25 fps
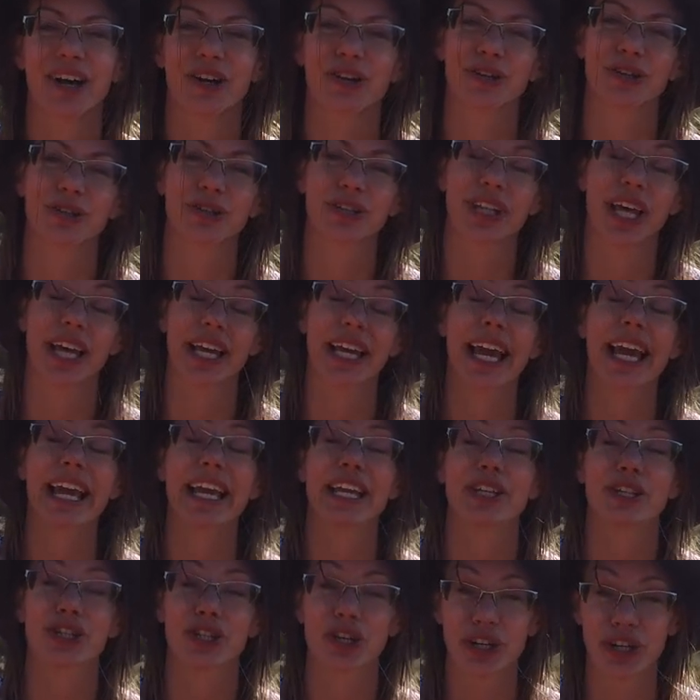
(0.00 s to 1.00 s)
earn like
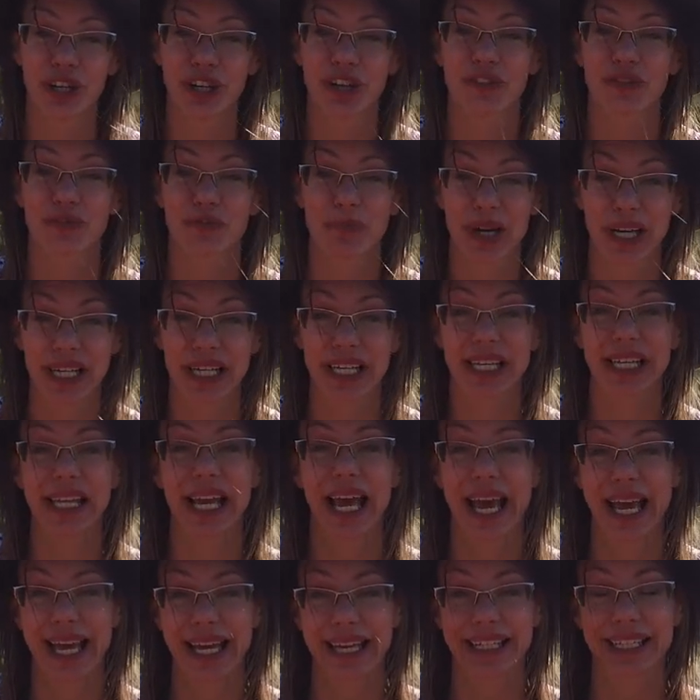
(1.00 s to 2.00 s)
a chunk of money
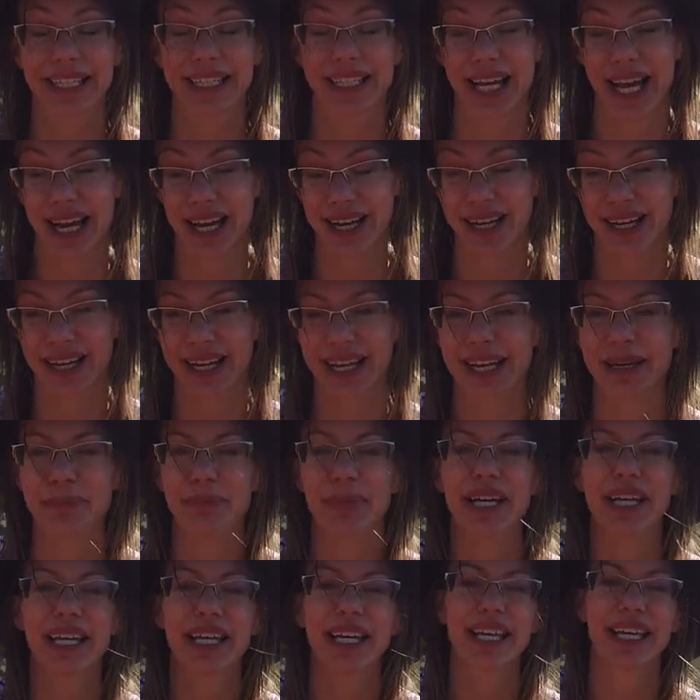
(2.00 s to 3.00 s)
at a
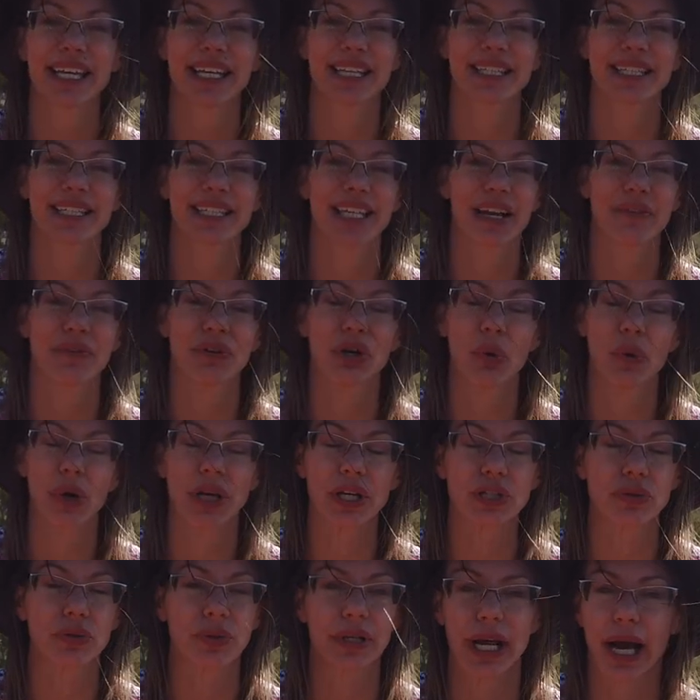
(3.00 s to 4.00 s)
time, instead of
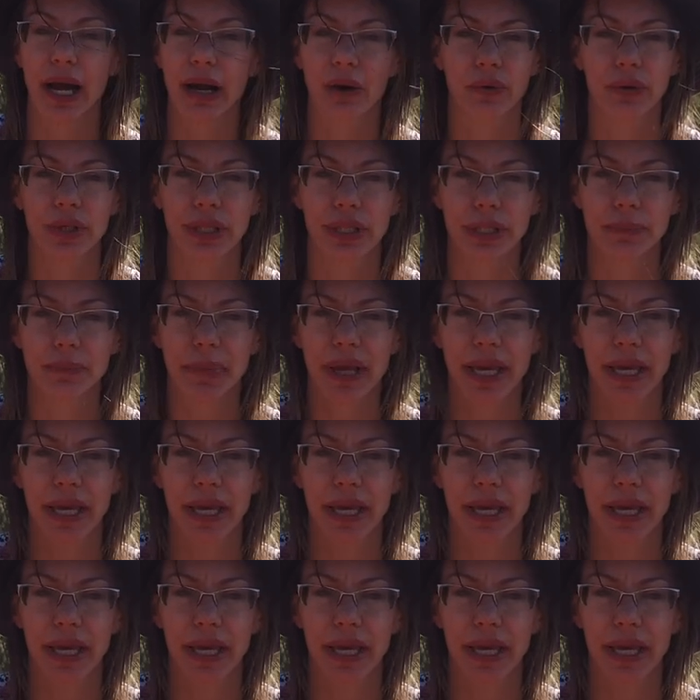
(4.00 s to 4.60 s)
going to an hourly